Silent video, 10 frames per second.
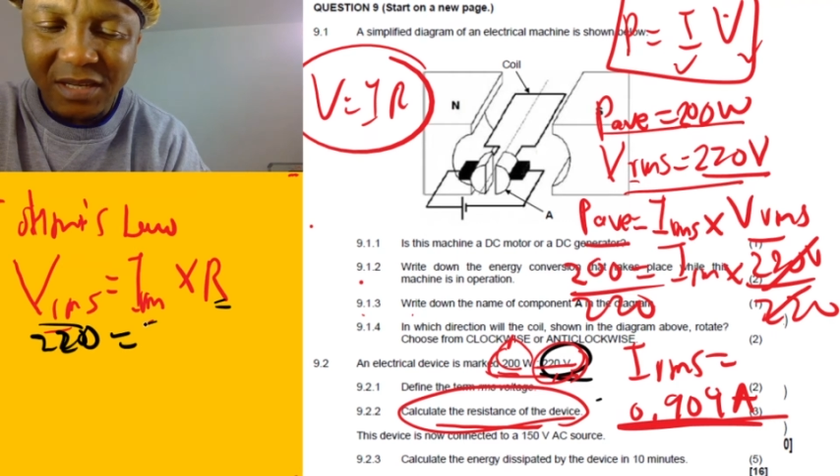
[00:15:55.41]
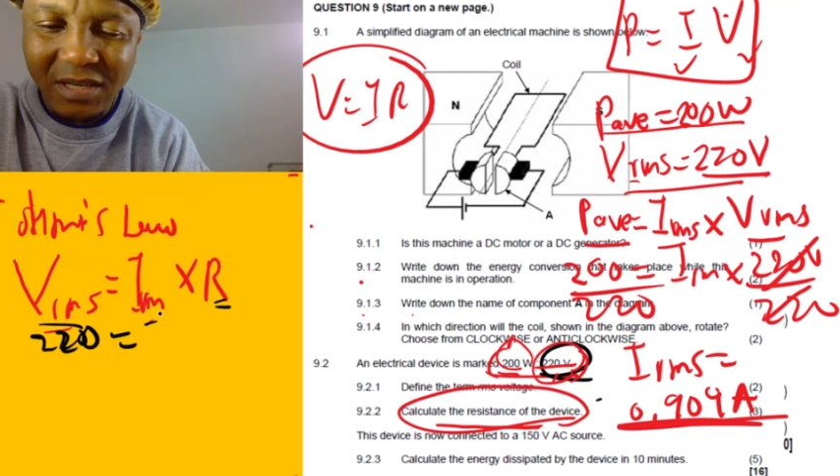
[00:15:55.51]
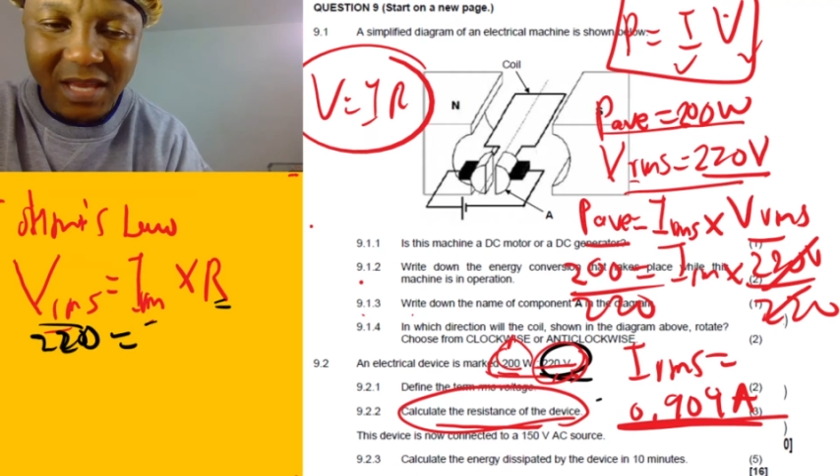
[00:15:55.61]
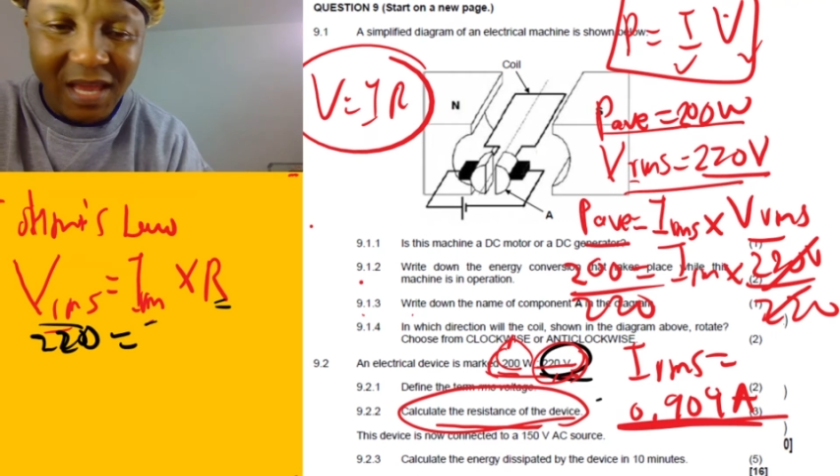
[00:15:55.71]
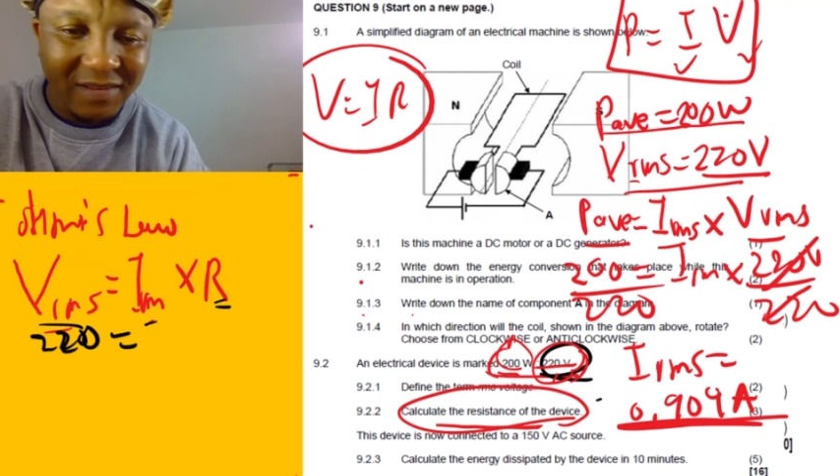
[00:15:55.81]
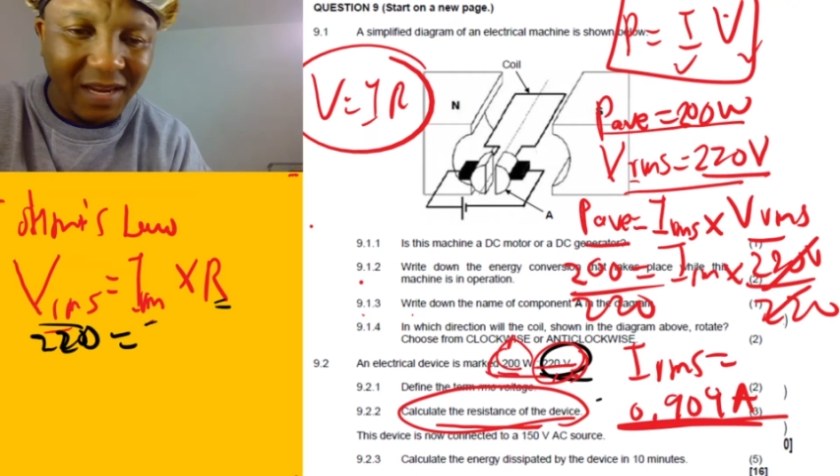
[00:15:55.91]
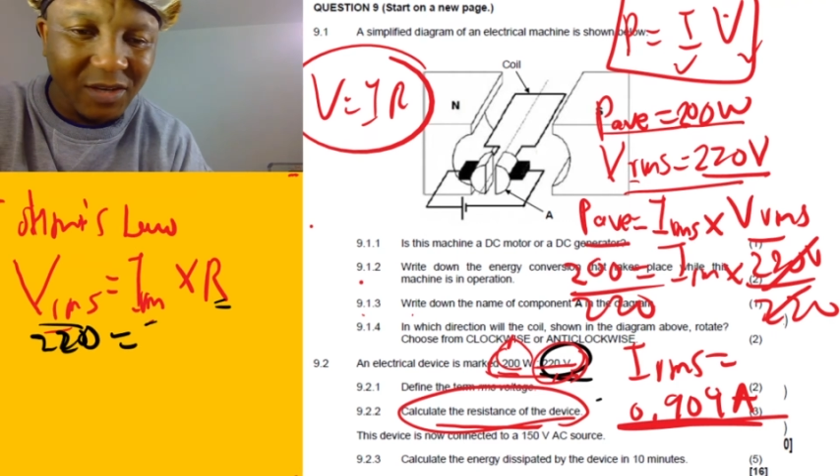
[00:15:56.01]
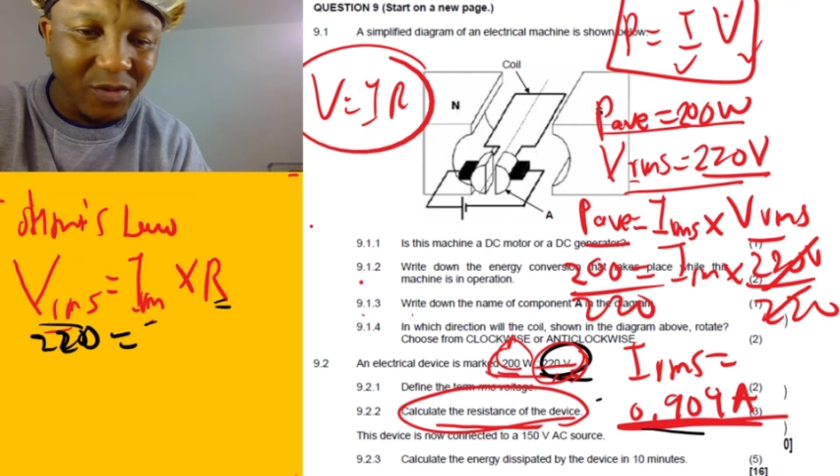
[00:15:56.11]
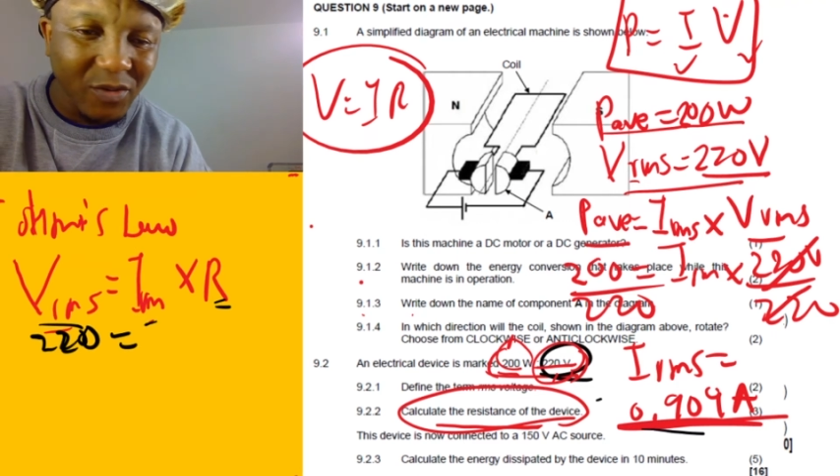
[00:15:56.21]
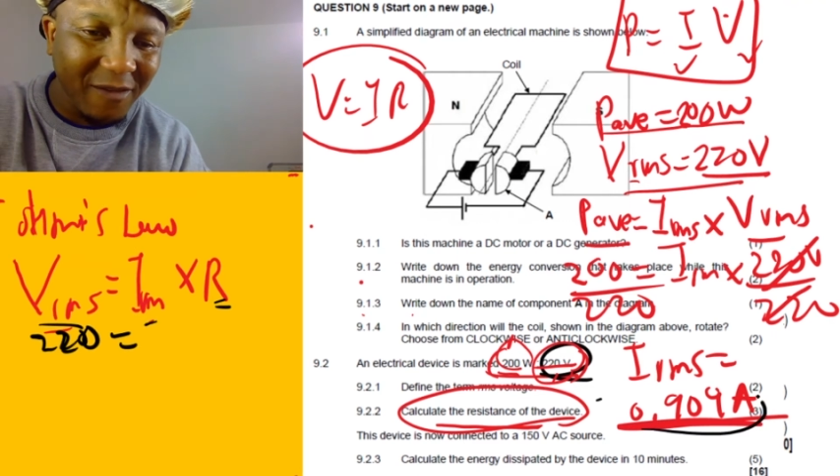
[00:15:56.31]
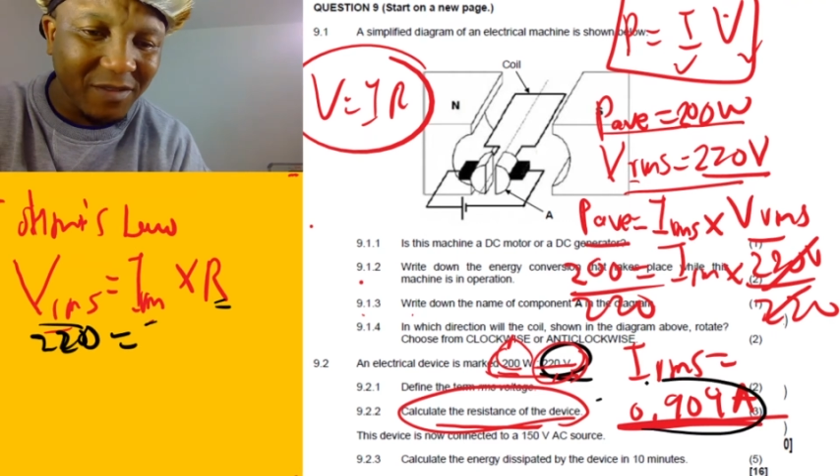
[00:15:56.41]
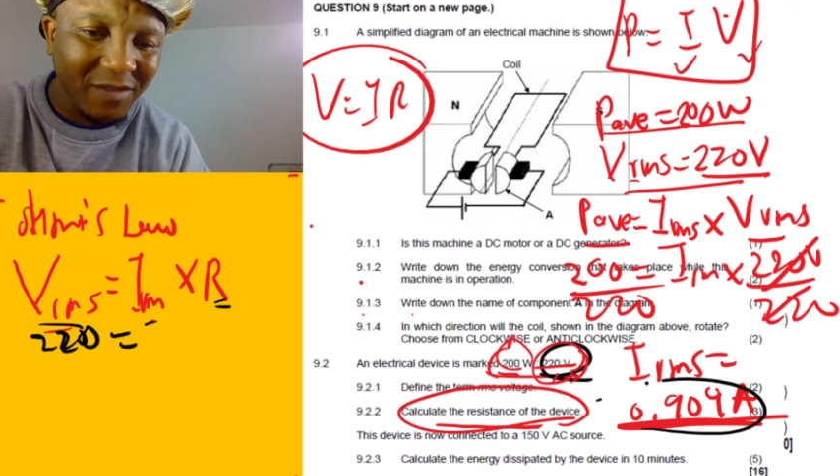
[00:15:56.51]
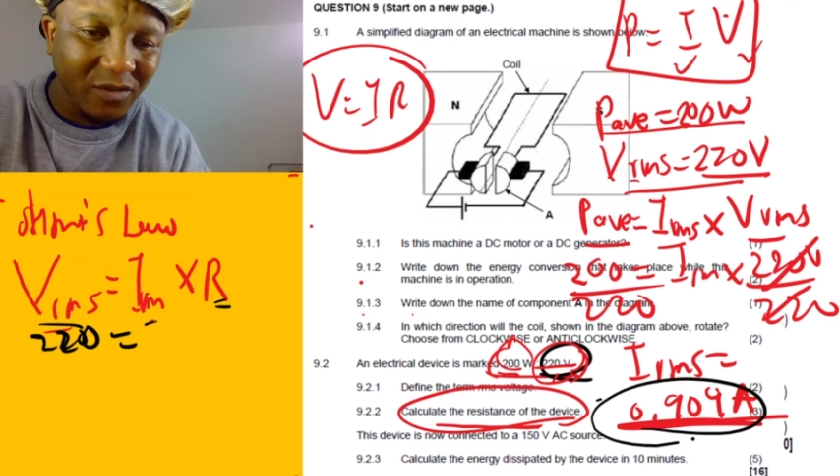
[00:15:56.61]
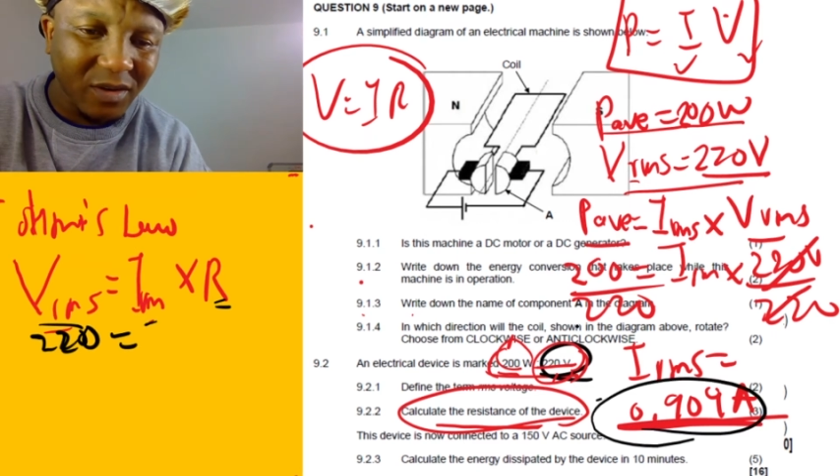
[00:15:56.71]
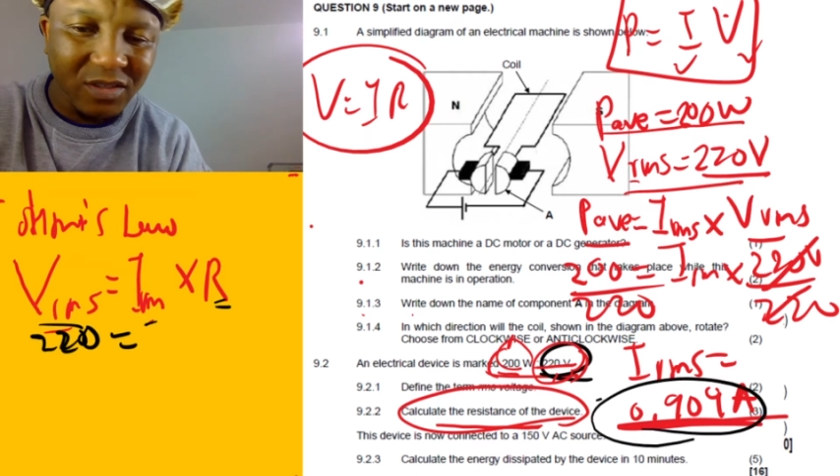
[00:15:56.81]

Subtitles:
Yes, I do have this one,